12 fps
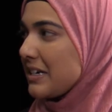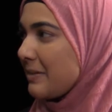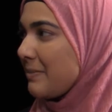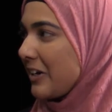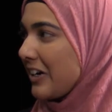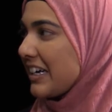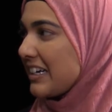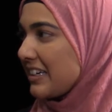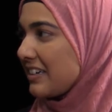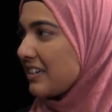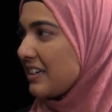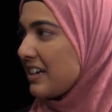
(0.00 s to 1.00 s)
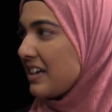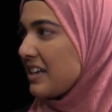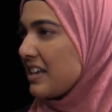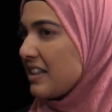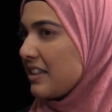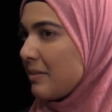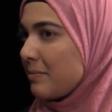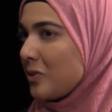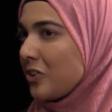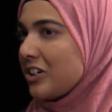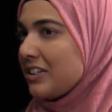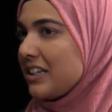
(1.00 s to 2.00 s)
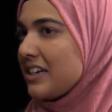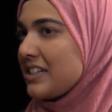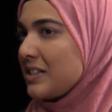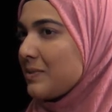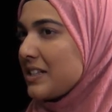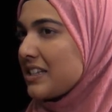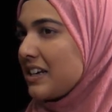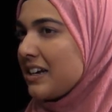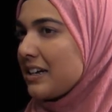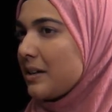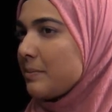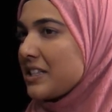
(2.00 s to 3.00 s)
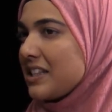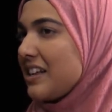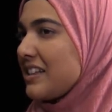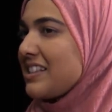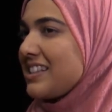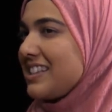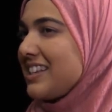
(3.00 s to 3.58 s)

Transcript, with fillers: America that more or less was not obsessed